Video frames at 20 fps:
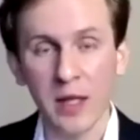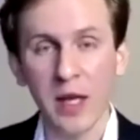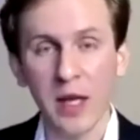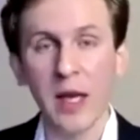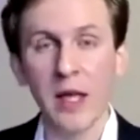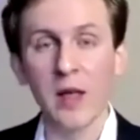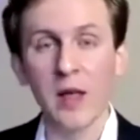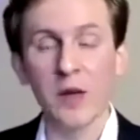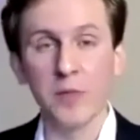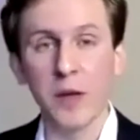
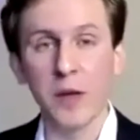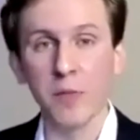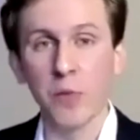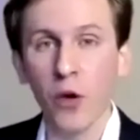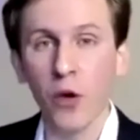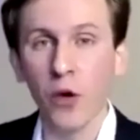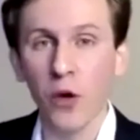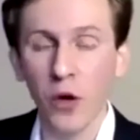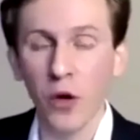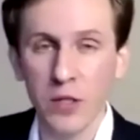There's big
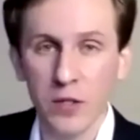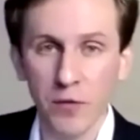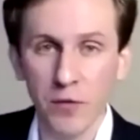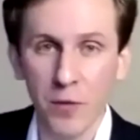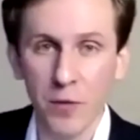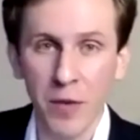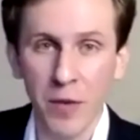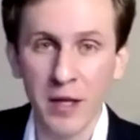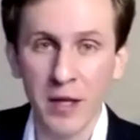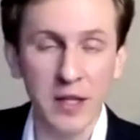boycotts of the
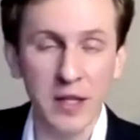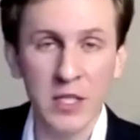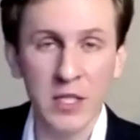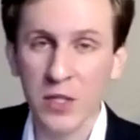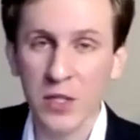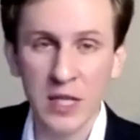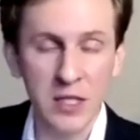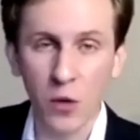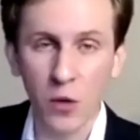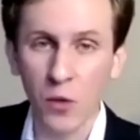brand. And this
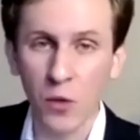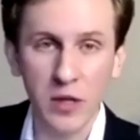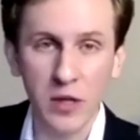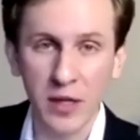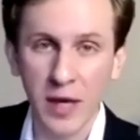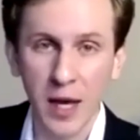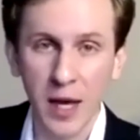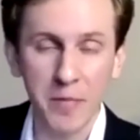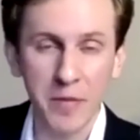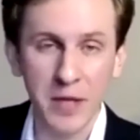isn't only the
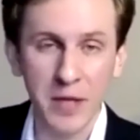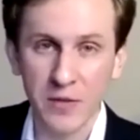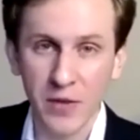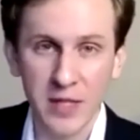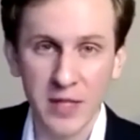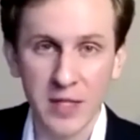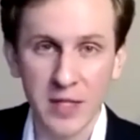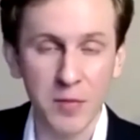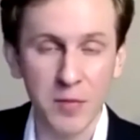Gap that's faced this,